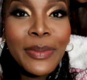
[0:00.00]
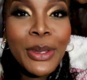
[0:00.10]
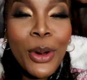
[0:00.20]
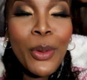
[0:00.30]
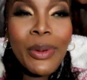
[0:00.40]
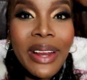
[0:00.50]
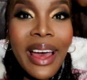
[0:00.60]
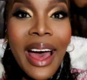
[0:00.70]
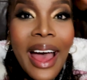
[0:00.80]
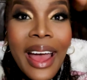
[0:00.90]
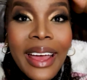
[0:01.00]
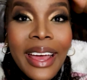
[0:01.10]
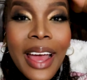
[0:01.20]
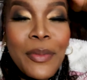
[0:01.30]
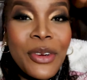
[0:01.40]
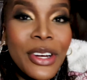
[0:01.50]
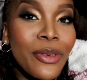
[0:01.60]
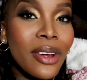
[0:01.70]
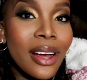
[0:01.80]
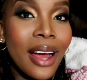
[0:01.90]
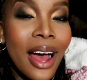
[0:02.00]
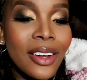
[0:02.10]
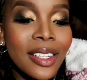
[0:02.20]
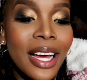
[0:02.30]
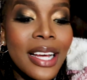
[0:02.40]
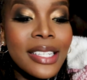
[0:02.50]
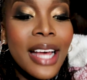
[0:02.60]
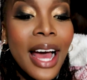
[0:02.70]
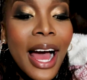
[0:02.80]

I'm already wearing a gown, guys.